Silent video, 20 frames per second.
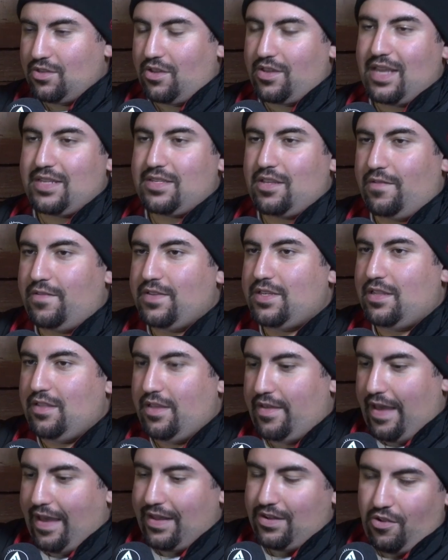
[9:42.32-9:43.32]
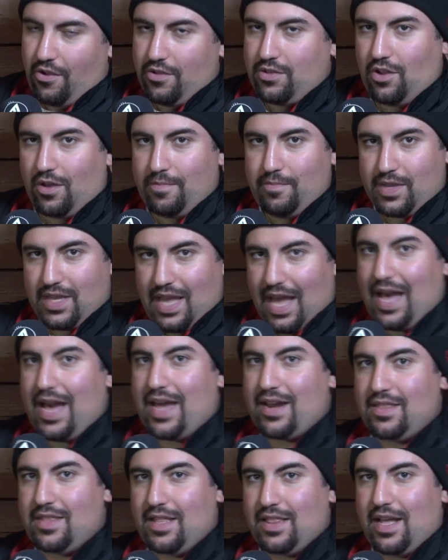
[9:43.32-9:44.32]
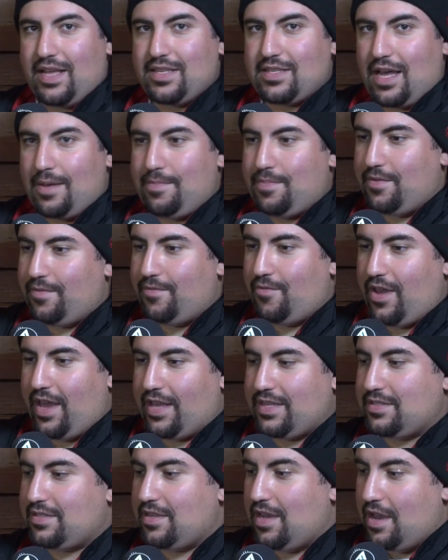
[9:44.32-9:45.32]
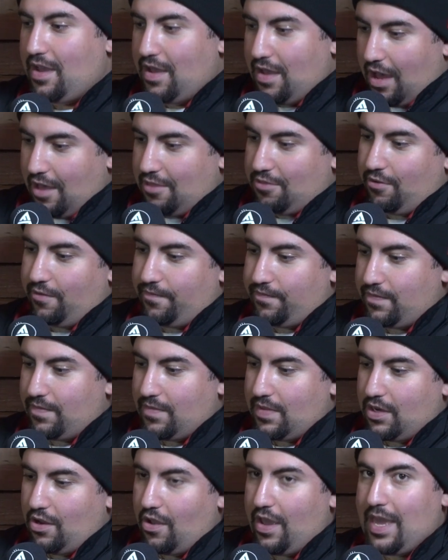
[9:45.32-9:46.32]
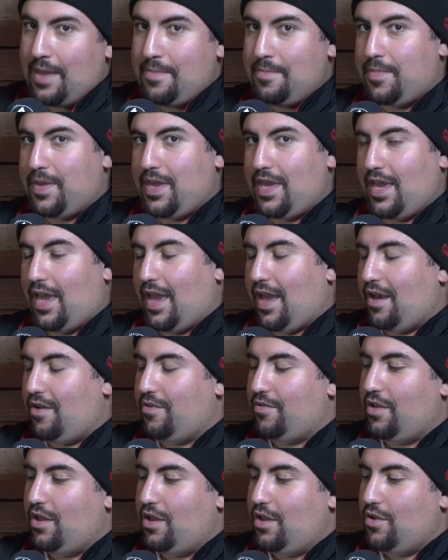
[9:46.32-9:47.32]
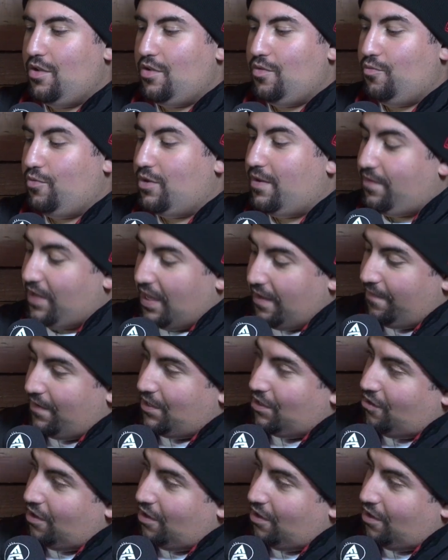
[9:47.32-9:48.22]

So yes, obviously they had no Tom McCartin in the last couple of weeks. I thought you know him being out would have given